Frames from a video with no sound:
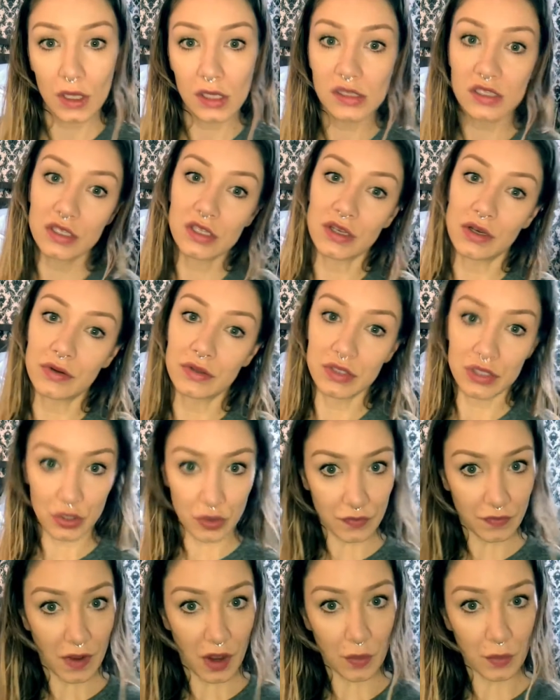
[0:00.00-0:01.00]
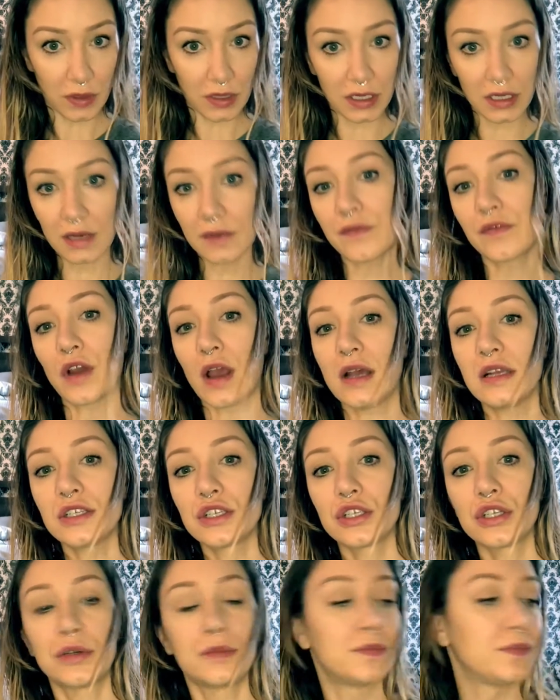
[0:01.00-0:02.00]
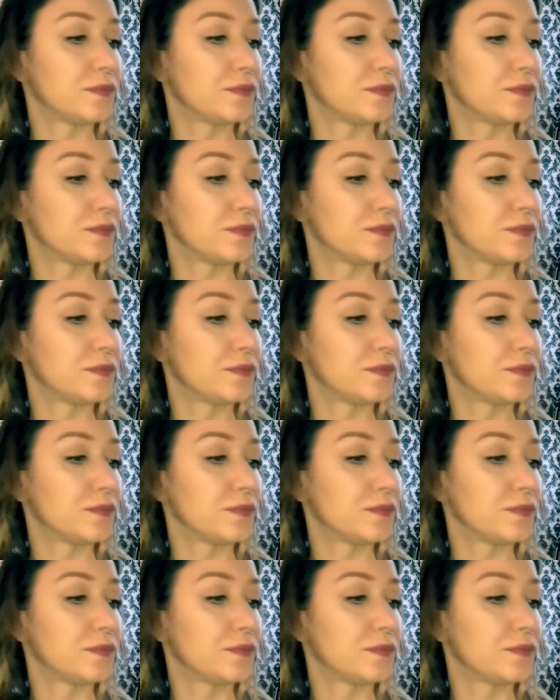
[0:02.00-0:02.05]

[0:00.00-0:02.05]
So far we're looking fresh.